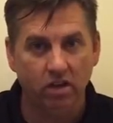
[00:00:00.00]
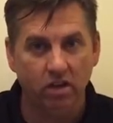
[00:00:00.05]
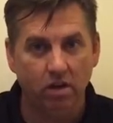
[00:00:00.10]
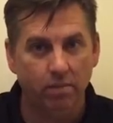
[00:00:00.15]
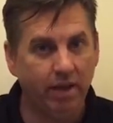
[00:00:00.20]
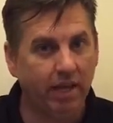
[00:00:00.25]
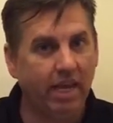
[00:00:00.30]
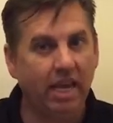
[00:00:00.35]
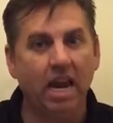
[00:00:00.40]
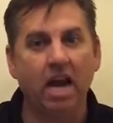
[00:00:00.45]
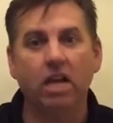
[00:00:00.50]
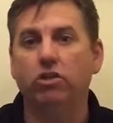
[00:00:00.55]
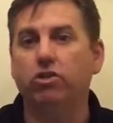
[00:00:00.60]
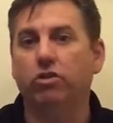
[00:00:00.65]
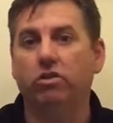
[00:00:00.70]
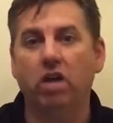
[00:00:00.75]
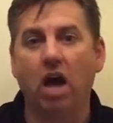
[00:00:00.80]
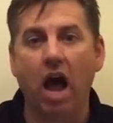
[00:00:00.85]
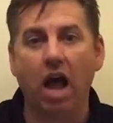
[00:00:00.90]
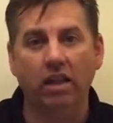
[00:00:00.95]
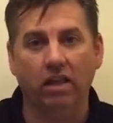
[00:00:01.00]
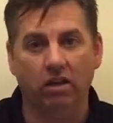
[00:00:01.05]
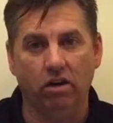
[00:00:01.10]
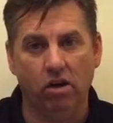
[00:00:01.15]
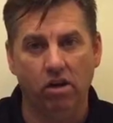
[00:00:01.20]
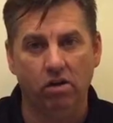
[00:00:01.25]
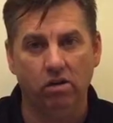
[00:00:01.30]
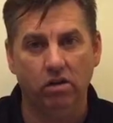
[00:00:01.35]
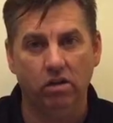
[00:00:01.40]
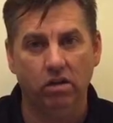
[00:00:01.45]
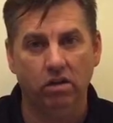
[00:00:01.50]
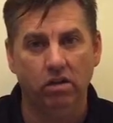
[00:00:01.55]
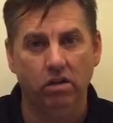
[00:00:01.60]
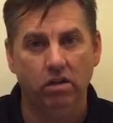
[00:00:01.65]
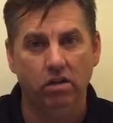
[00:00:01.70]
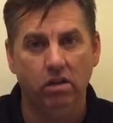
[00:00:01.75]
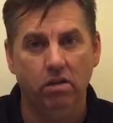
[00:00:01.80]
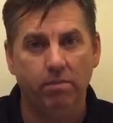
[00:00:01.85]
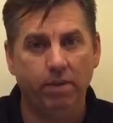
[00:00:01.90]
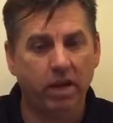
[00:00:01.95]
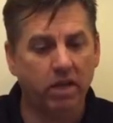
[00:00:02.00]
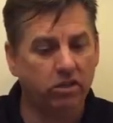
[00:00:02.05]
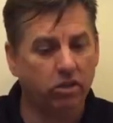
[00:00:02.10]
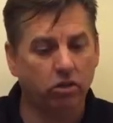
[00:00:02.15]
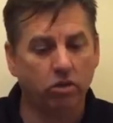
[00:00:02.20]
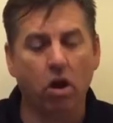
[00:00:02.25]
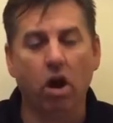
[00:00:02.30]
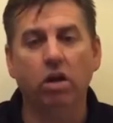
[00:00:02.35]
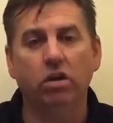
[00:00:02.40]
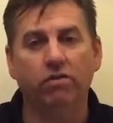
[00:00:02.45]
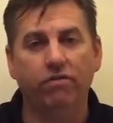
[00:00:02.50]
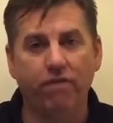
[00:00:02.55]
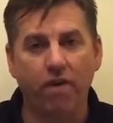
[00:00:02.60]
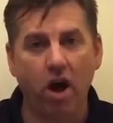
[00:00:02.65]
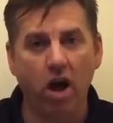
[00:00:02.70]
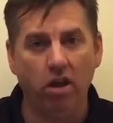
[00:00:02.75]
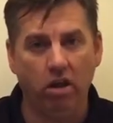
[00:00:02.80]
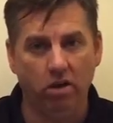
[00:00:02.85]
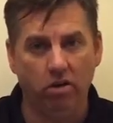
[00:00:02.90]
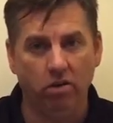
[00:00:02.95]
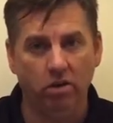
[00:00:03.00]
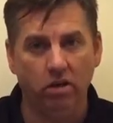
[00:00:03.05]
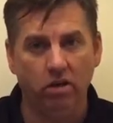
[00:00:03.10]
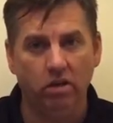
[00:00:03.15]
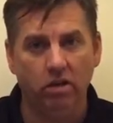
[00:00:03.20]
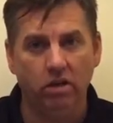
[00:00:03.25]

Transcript: I mean, get out your Tylenol, because it's hard to follow.